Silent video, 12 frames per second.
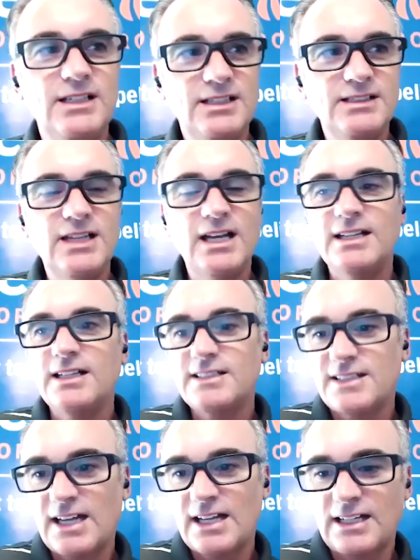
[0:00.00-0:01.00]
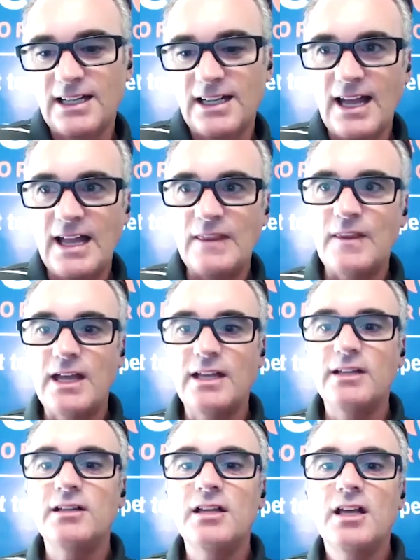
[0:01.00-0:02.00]
Yeah, exactly. And
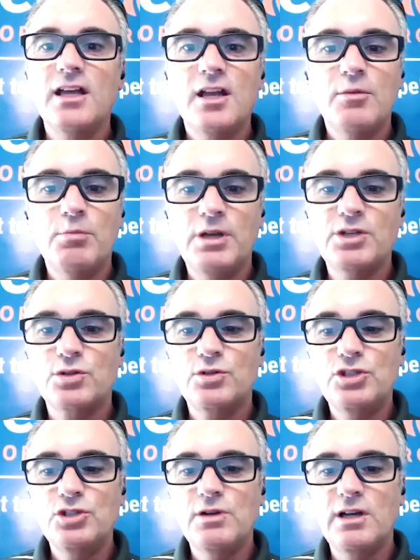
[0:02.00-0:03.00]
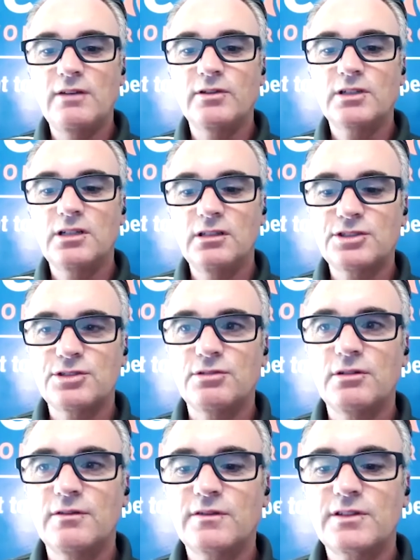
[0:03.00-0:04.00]
then make sure you have a culture
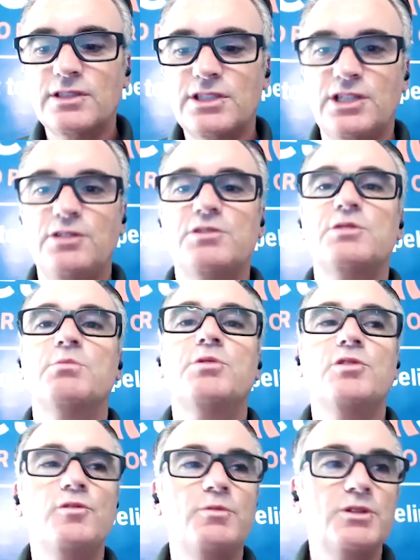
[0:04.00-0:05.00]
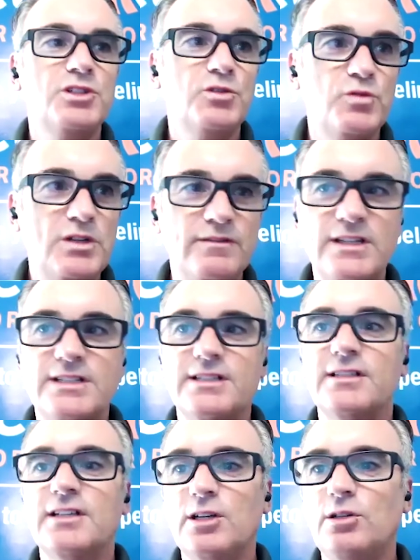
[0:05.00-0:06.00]
of continuous improvement and
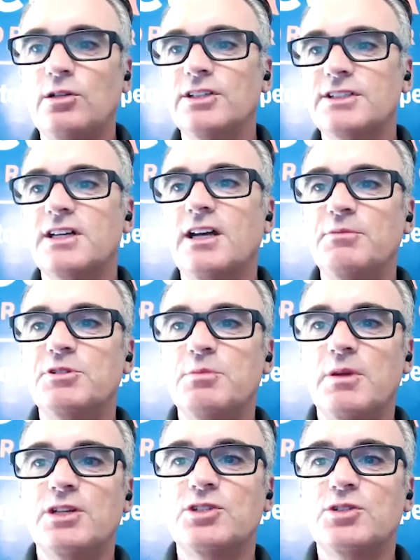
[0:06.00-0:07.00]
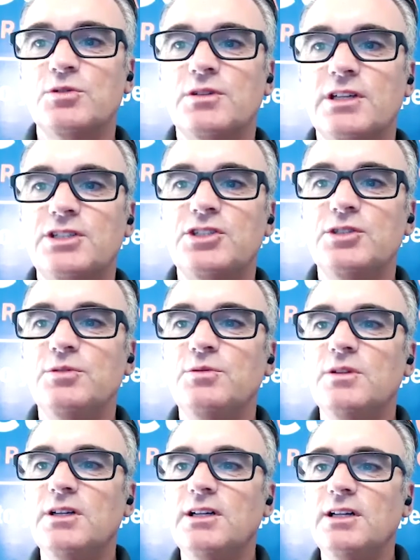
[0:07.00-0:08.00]
revisiting all the time to make sure that
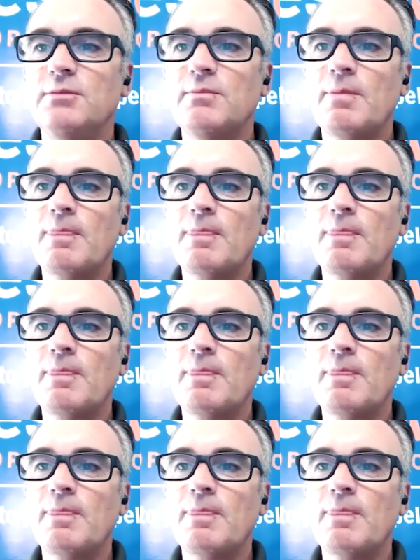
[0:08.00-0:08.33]
you um,